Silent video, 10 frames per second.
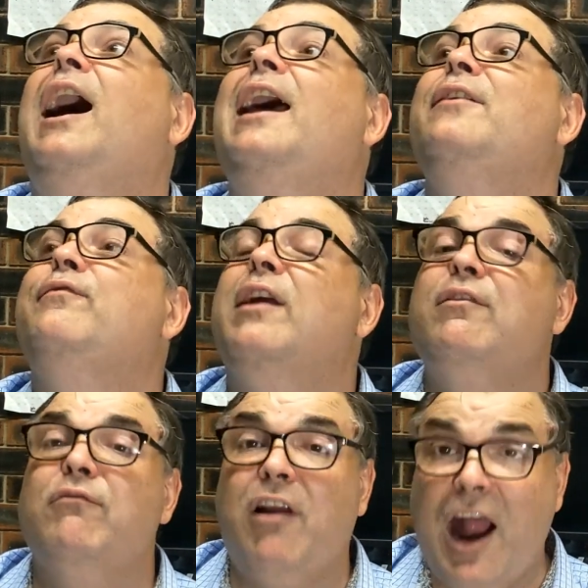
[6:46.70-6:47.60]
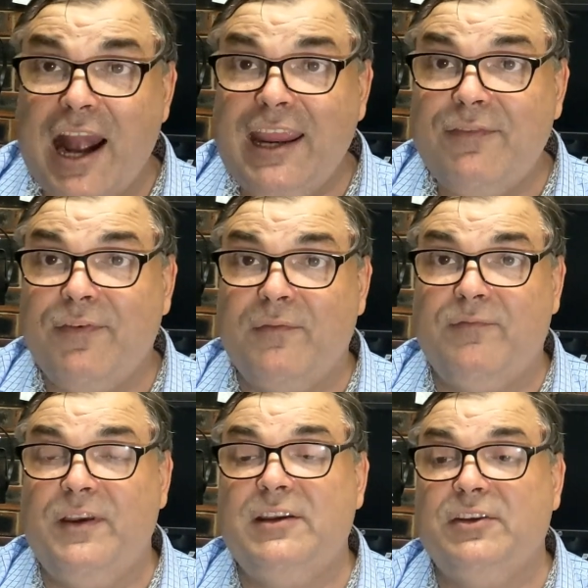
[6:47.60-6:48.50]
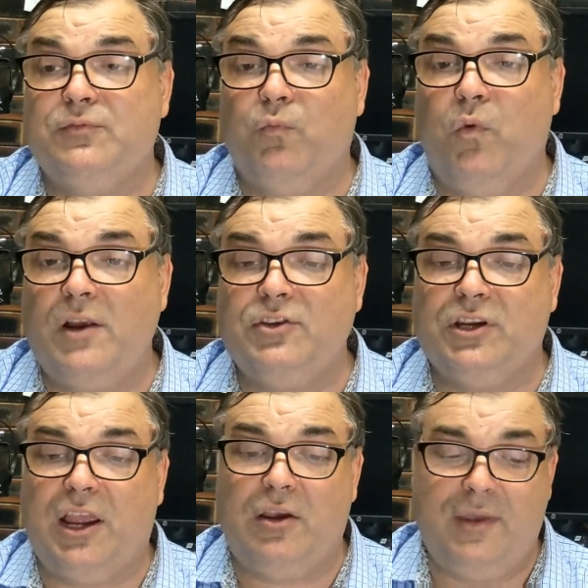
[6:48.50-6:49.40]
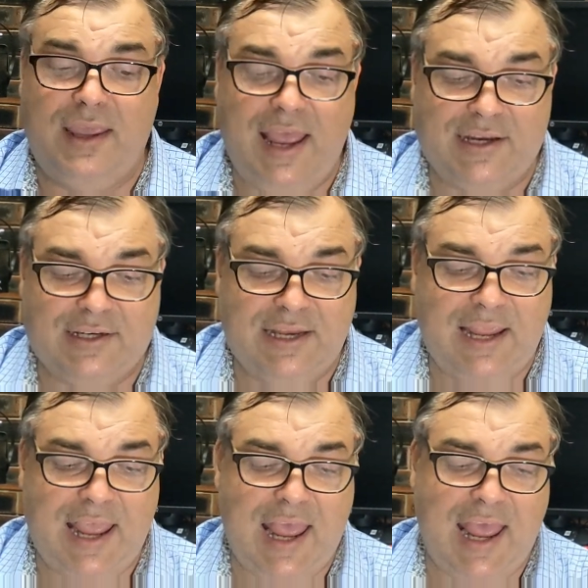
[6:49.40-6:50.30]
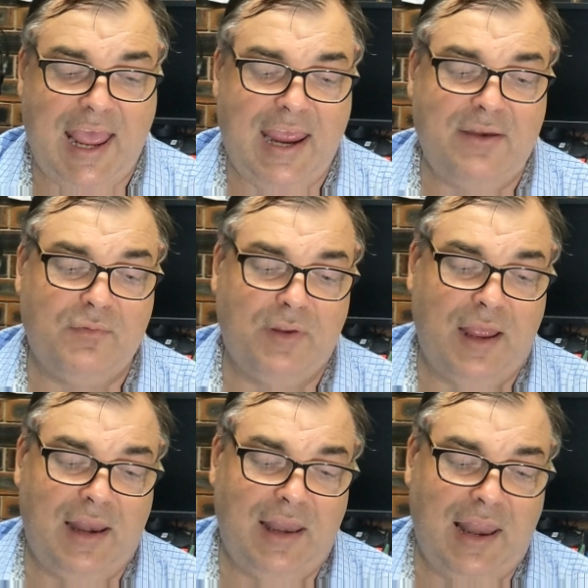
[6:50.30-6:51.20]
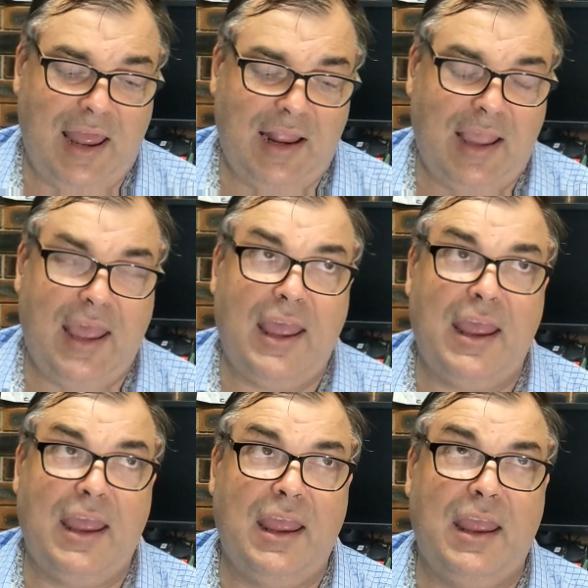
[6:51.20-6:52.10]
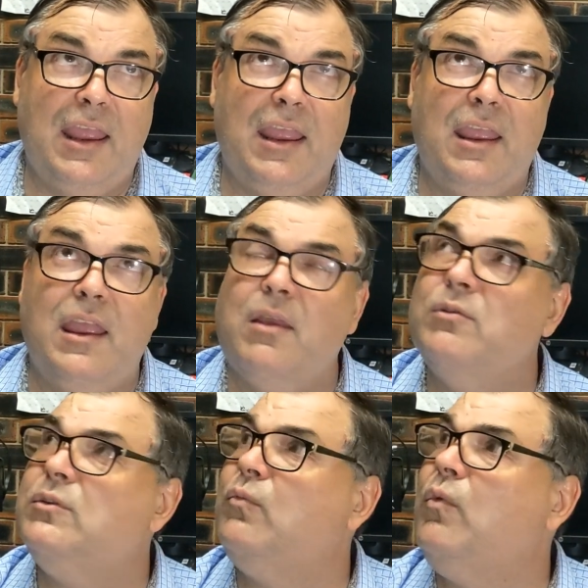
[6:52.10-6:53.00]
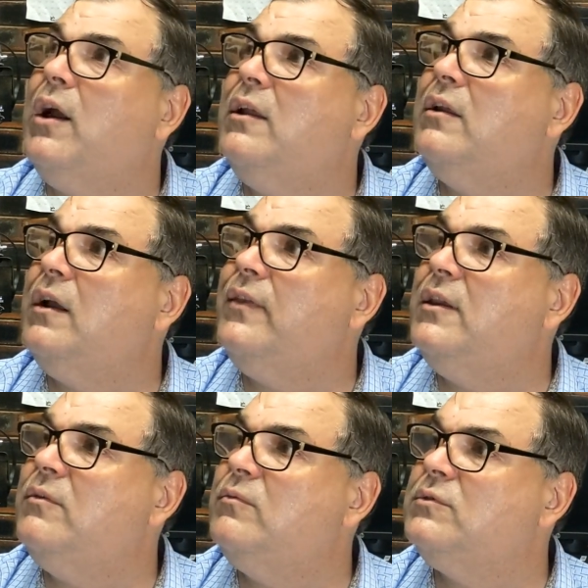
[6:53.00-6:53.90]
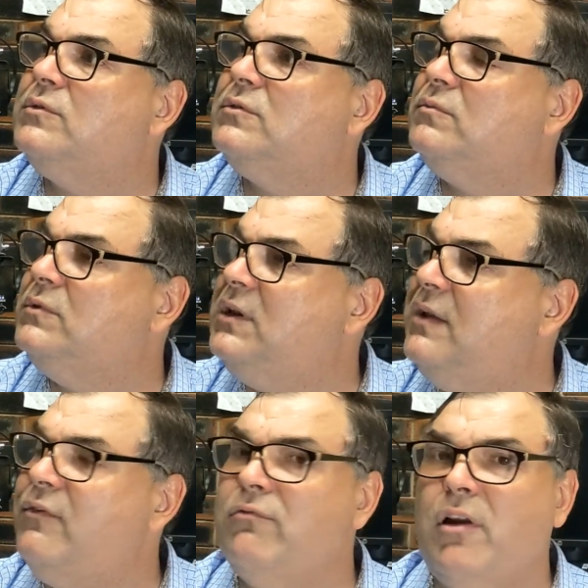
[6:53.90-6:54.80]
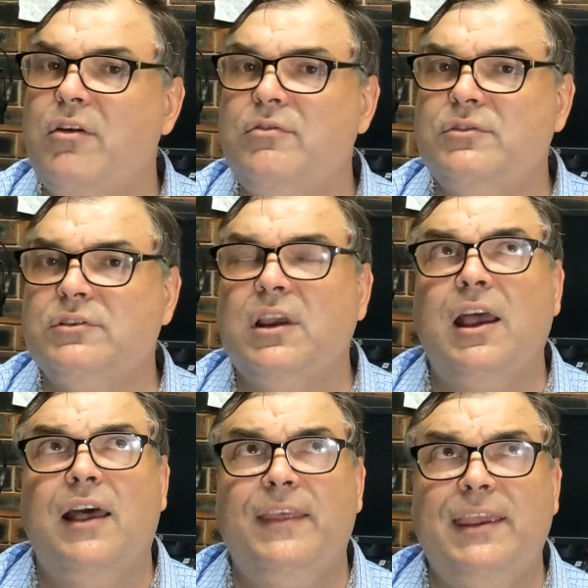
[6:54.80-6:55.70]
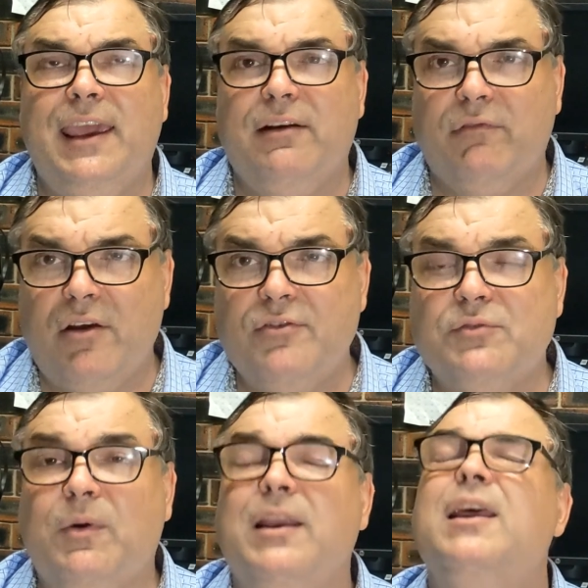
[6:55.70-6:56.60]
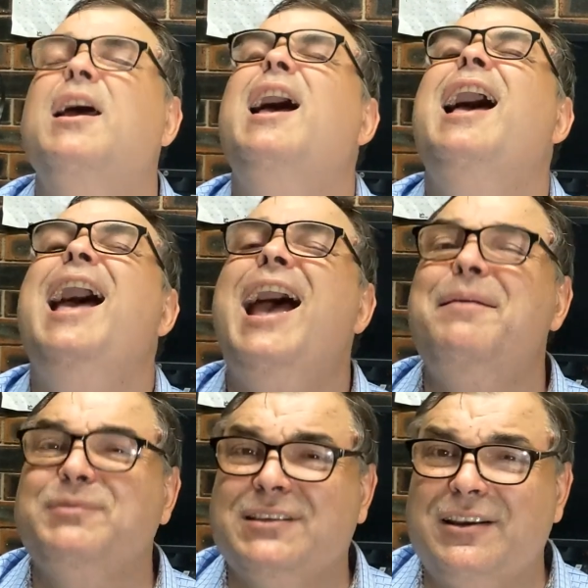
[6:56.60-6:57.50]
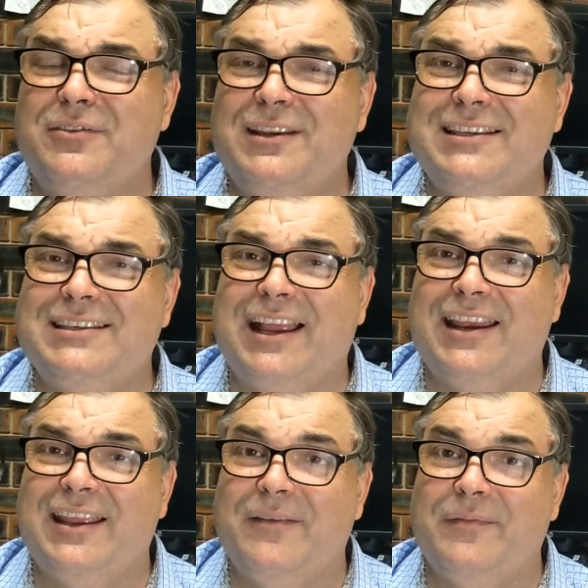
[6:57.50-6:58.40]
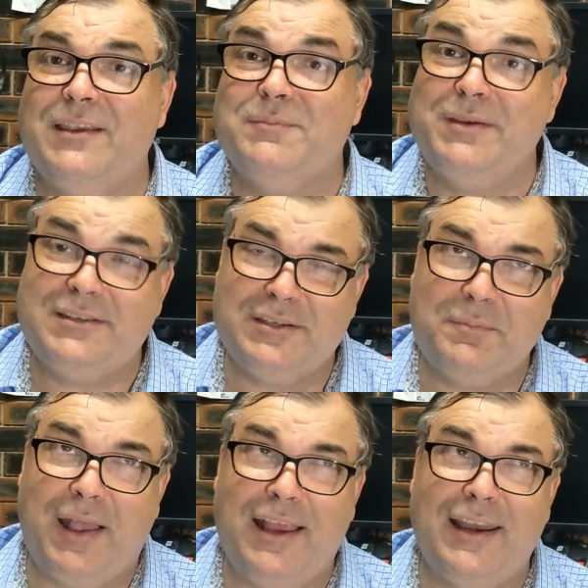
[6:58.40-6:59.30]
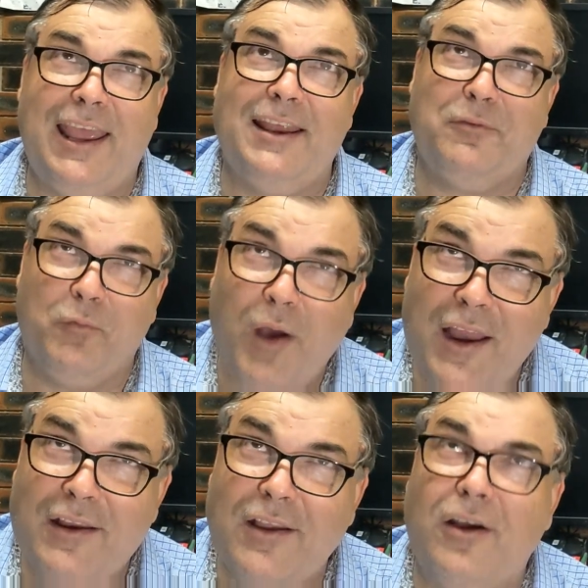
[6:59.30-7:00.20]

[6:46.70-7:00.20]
I had a friend, Ronnie from Vintage Watch Co. He actually had a Lange was it White? I think it was. Do you have a rose? I think he had a rose one. Absolutely stunning. His business partner had a white